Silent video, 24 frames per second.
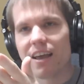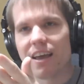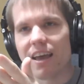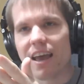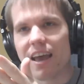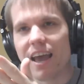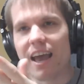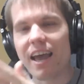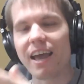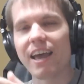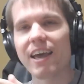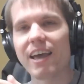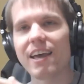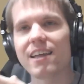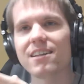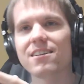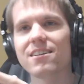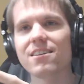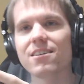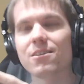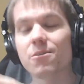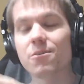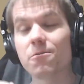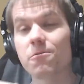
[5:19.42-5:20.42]

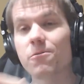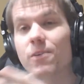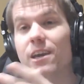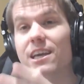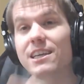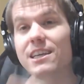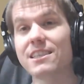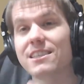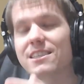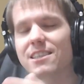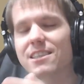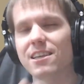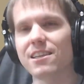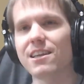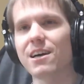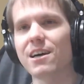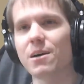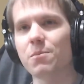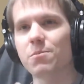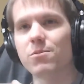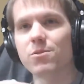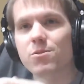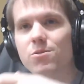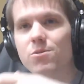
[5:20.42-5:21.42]
And the way it's set
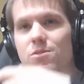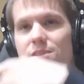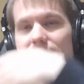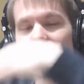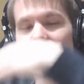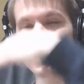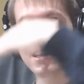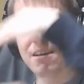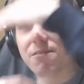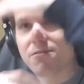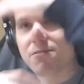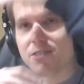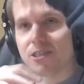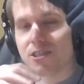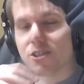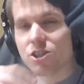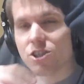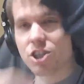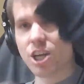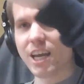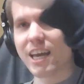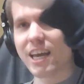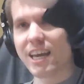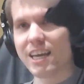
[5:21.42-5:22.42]
up, you set up this
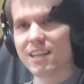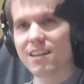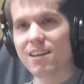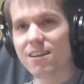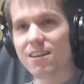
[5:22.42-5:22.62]
chain,